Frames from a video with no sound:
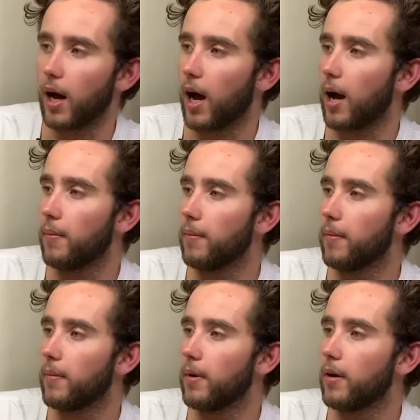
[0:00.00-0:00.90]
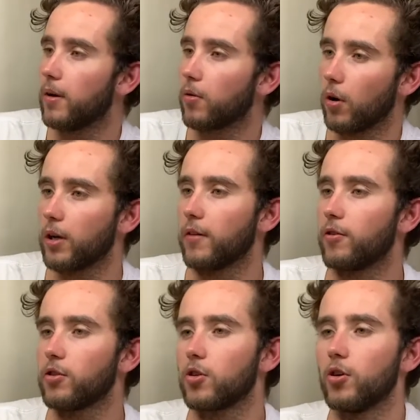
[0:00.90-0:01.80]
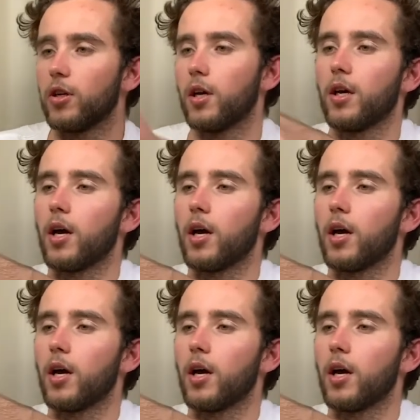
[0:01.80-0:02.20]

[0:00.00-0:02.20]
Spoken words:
Quality feels good.